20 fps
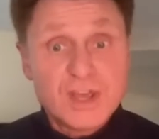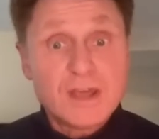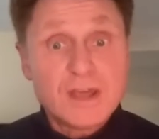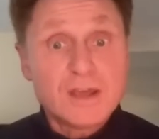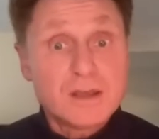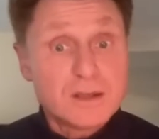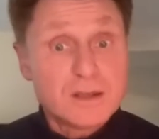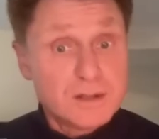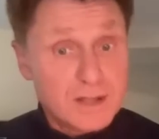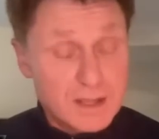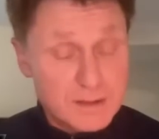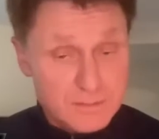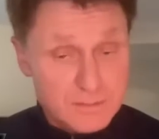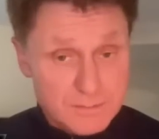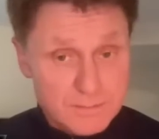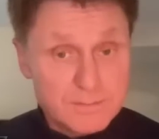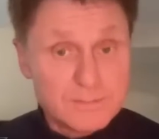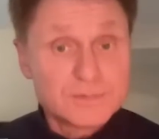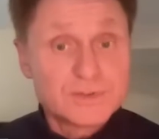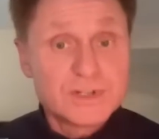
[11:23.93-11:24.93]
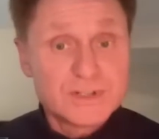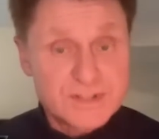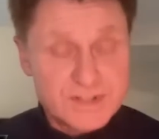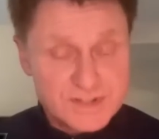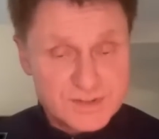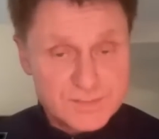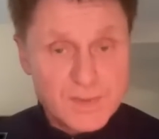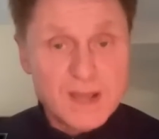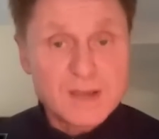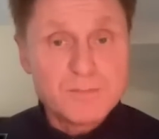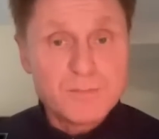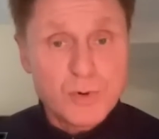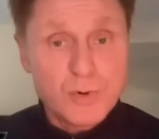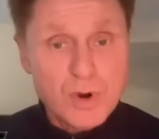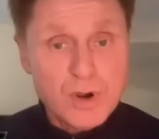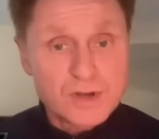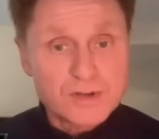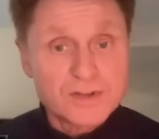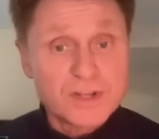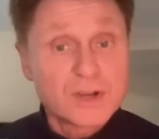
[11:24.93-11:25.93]
you? Uh, this is my
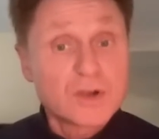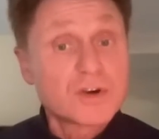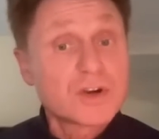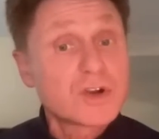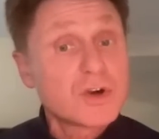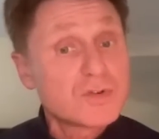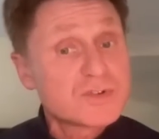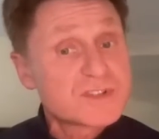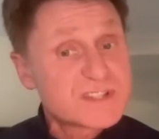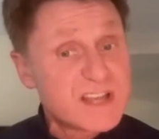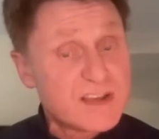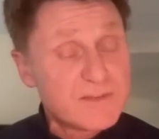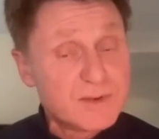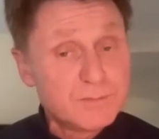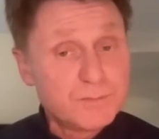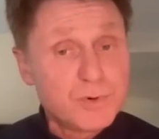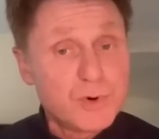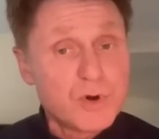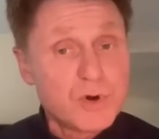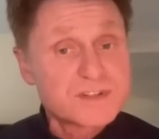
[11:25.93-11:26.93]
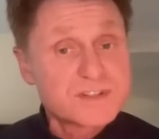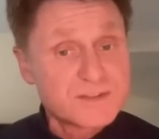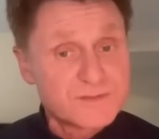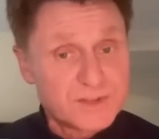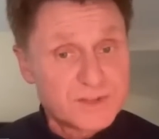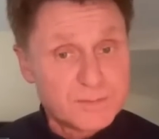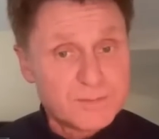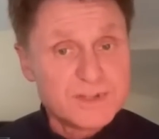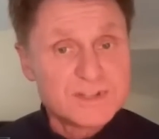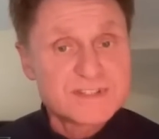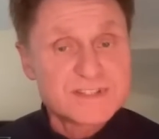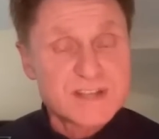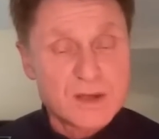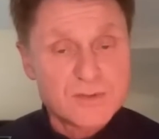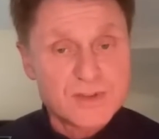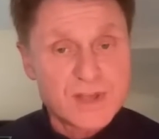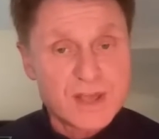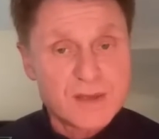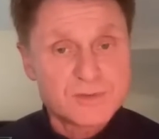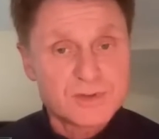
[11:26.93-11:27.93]
point. They're going to go seven points if they beat
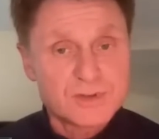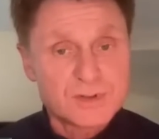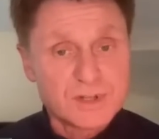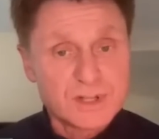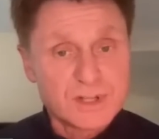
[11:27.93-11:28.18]
Southampton.